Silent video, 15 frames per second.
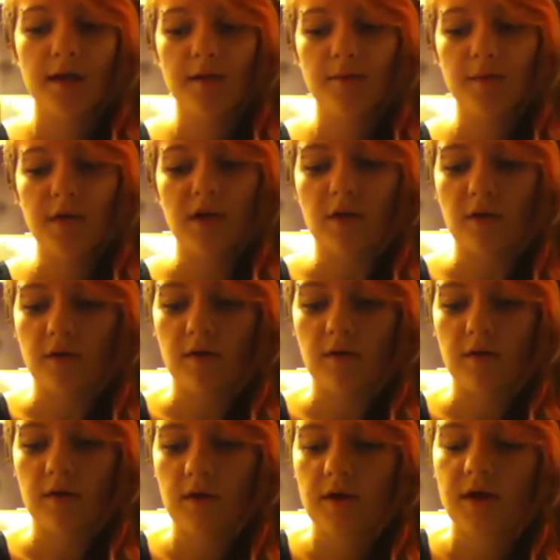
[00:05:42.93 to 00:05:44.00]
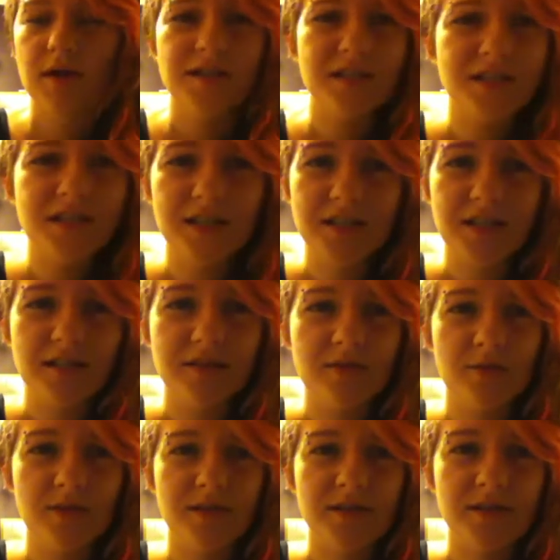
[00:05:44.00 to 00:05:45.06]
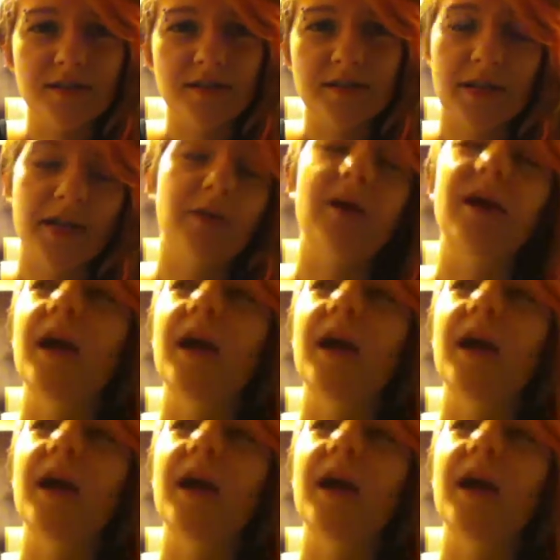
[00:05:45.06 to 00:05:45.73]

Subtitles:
be known. Did that sentence make sense? Anyway,